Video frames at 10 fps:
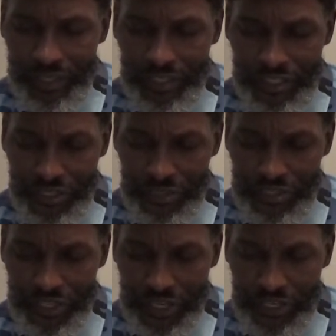shall
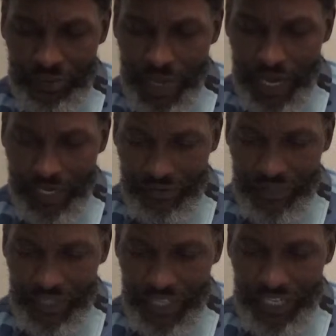stand up out of
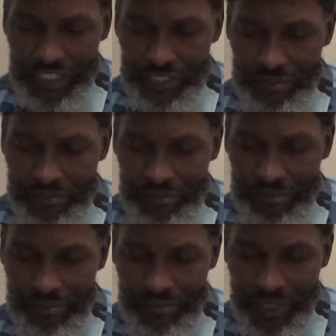the nation,
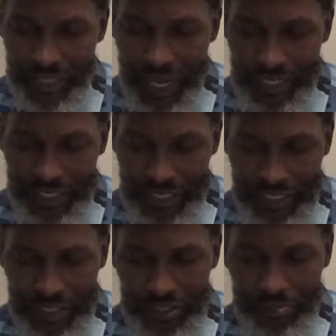but not in
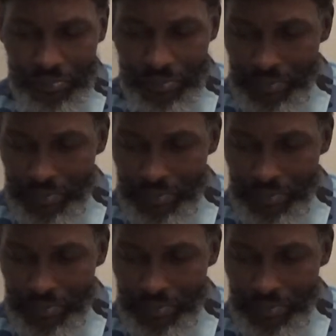his